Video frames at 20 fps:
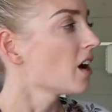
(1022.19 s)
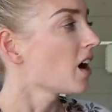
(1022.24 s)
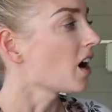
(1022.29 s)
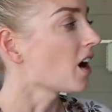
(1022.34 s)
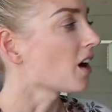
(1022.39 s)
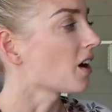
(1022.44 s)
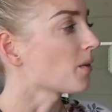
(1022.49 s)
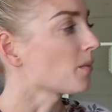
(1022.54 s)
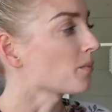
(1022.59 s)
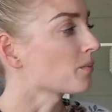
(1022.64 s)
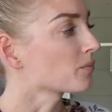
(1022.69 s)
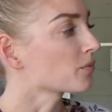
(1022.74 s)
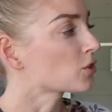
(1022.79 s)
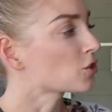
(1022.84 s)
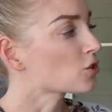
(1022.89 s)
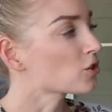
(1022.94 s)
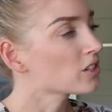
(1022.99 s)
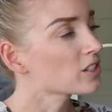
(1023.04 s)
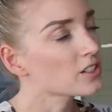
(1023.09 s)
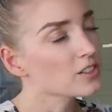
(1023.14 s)
Um,
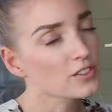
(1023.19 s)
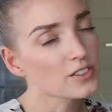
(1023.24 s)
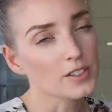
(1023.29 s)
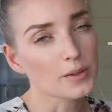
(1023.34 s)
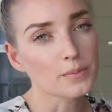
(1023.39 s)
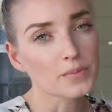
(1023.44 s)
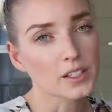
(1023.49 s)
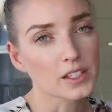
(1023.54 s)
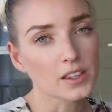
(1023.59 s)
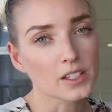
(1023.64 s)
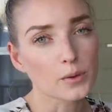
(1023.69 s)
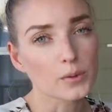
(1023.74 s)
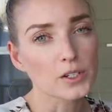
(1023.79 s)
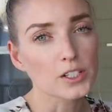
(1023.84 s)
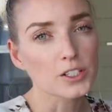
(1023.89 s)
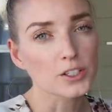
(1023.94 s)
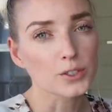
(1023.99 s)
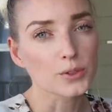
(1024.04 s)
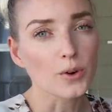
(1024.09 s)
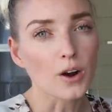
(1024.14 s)
treats are something that we
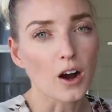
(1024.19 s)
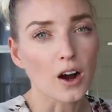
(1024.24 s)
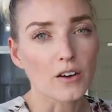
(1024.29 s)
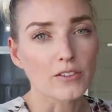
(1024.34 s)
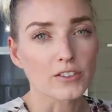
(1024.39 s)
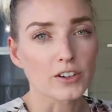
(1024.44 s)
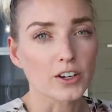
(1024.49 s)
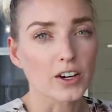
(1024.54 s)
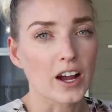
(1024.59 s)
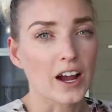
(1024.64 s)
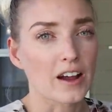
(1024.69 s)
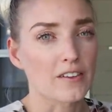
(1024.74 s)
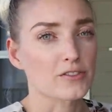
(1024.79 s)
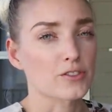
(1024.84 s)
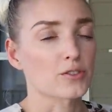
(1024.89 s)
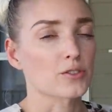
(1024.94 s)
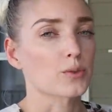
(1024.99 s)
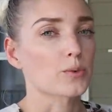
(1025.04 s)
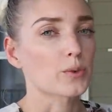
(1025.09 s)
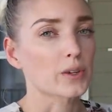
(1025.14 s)
do offer
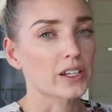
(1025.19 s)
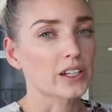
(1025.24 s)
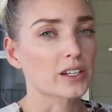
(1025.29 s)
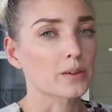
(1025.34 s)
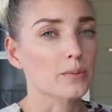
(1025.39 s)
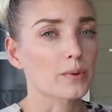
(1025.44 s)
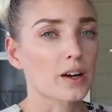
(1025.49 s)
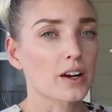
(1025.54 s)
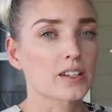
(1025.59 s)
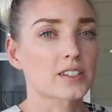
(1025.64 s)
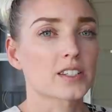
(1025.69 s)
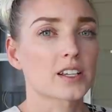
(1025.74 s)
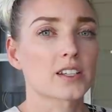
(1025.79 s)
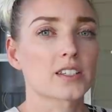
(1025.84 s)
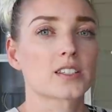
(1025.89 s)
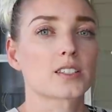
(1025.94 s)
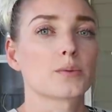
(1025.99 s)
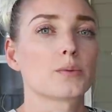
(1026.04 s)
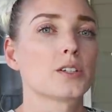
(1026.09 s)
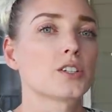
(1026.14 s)
after the weaning
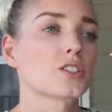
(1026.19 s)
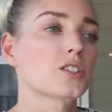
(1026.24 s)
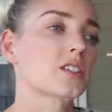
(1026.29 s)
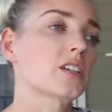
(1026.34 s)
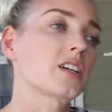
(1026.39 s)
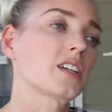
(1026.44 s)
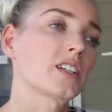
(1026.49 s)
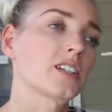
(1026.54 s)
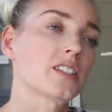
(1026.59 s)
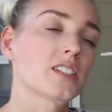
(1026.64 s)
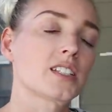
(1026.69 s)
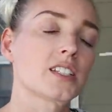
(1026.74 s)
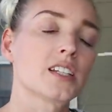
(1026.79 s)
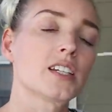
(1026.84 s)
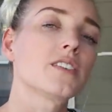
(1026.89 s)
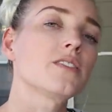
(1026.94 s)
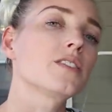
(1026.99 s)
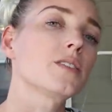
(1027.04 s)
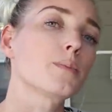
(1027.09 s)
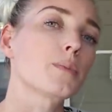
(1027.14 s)
process and we just kind of
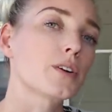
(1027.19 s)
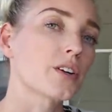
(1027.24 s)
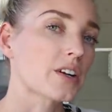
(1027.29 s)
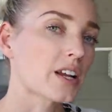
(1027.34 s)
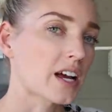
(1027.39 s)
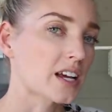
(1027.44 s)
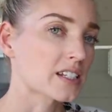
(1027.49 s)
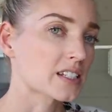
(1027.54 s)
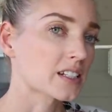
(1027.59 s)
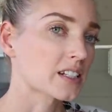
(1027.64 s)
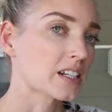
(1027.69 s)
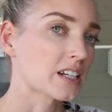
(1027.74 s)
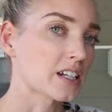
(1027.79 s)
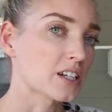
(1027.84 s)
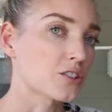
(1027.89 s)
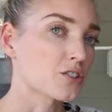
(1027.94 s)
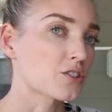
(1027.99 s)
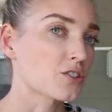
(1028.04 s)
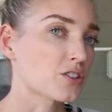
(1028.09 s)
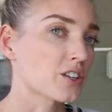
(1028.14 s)
see if the bird has any
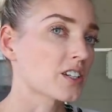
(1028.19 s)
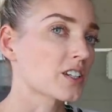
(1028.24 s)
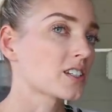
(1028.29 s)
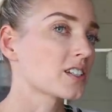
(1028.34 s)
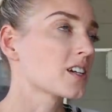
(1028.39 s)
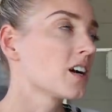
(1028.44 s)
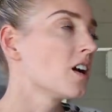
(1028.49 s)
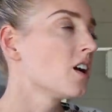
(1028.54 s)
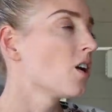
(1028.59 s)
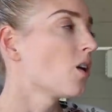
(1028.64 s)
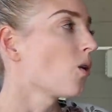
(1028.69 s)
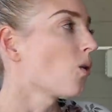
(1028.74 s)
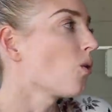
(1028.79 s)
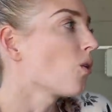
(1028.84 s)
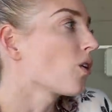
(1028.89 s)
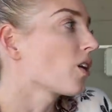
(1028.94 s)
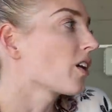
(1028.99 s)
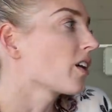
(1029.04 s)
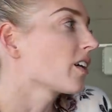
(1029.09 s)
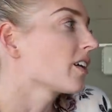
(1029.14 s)
interest
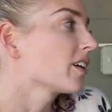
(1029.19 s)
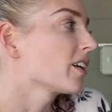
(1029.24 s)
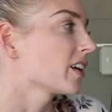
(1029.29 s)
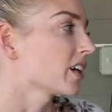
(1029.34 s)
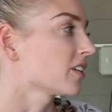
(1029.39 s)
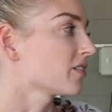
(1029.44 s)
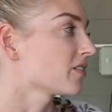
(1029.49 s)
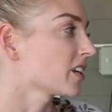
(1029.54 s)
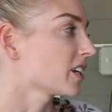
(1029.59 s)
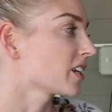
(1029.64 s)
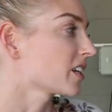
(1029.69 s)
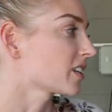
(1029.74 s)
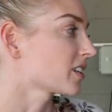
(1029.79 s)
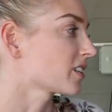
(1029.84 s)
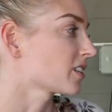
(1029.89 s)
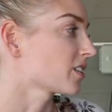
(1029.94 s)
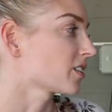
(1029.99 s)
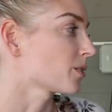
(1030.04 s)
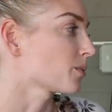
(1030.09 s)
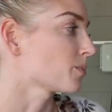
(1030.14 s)
or if they
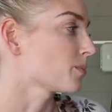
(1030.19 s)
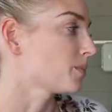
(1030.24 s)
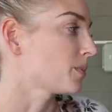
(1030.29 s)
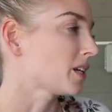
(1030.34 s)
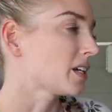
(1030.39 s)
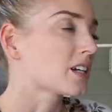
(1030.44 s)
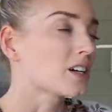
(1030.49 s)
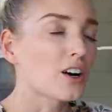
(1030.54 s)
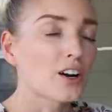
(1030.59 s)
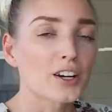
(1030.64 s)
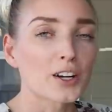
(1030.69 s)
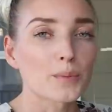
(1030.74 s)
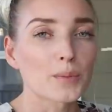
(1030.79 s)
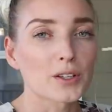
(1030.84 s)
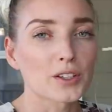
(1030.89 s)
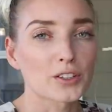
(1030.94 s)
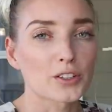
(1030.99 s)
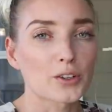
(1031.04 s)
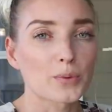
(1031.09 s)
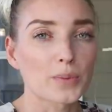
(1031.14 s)
get their beak on them
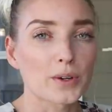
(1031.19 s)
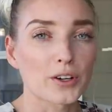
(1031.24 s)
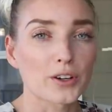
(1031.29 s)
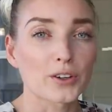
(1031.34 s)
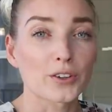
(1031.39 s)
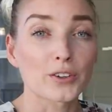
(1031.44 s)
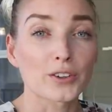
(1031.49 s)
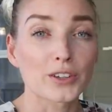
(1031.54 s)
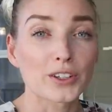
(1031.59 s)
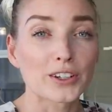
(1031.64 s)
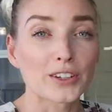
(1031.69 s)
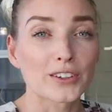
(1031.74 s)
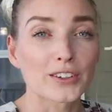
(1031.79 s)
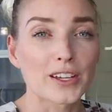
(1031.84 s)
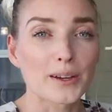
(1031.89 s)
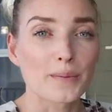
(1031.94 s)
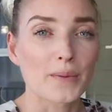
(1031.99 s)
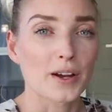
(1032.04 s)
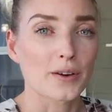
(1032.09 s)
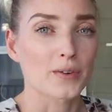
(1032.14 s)
a little bit earlier,
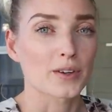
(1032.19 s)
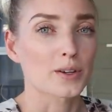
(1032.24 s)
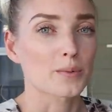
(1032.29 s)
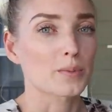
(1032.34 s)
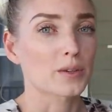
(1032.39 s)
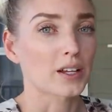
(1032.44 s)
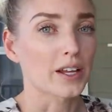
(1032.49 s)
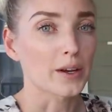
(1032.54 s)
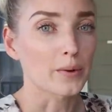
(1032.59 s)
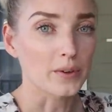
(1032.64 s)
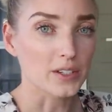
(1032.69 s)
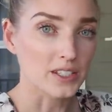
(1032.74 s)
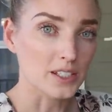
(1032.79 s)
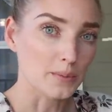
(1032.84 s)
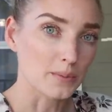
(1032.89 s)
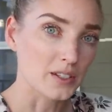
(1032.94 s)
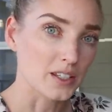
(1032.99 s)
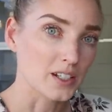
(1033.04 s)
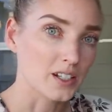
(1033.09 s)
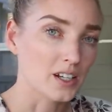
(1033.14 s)
they might want to play with
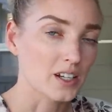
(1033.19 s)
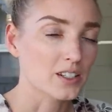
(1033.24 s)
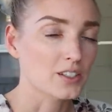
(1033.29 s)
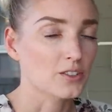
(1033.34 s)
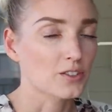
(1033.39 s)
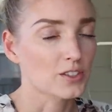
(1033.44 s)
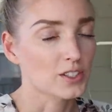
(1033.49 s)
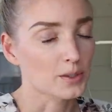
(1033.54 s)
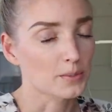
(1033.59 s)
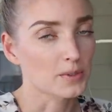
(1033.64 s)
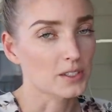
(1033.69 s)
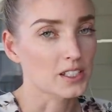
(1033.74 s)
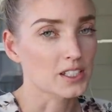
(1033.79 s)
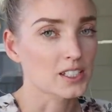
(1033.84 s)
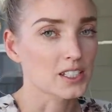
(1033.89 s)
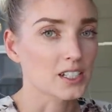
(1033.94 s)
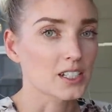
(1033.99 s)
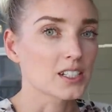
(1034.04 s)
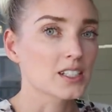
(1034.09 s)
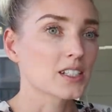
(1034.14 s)
some of the nuts or some of the
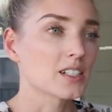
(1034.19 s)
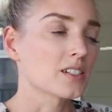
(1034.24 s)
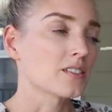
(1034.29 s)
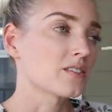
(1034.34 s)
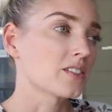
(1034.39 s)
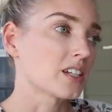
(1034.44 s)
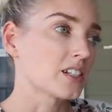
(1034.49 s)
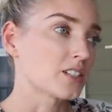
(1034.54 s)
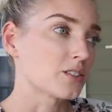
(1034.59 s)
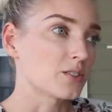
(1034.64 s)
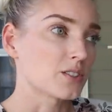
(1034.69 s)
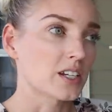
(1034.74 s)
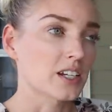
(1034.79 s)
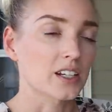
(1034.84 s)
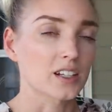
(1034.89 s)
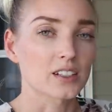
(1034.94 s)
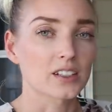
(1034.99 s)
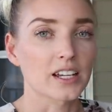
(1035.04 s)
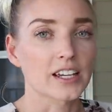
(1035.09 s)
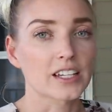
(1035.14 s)
seeds and if they do
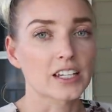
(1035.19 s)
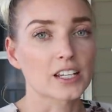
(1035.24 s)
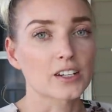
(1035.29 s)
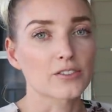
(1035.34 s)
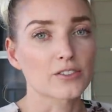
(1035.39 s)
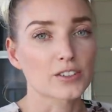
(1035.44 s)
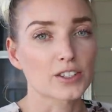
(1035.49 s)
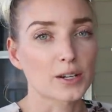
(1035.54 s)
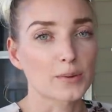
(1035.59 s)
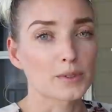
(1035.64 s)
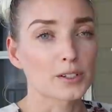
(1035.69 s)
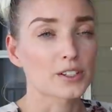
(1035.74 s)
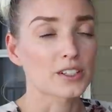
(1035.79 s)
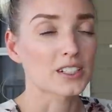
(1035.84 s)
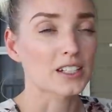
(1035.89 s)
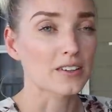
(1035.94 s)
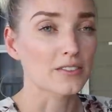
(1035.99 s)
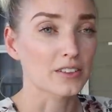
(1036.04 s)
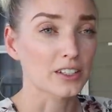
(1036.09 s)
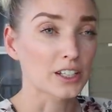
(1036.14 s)
take a liking for them, you can
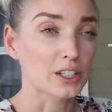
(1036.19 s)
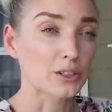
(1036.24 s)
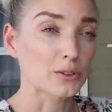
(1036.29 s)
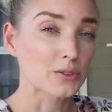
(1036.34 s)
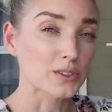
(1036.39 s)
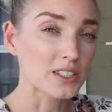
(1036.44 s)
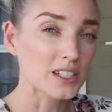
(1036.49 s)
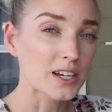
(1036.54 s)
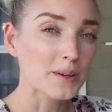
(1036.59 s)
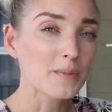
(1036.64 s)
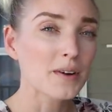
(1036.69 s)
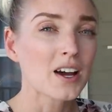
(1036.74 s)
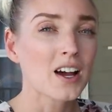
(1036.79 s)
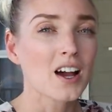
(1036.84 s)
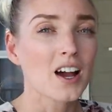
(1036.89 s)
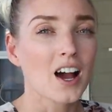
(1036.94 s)
definitely use them.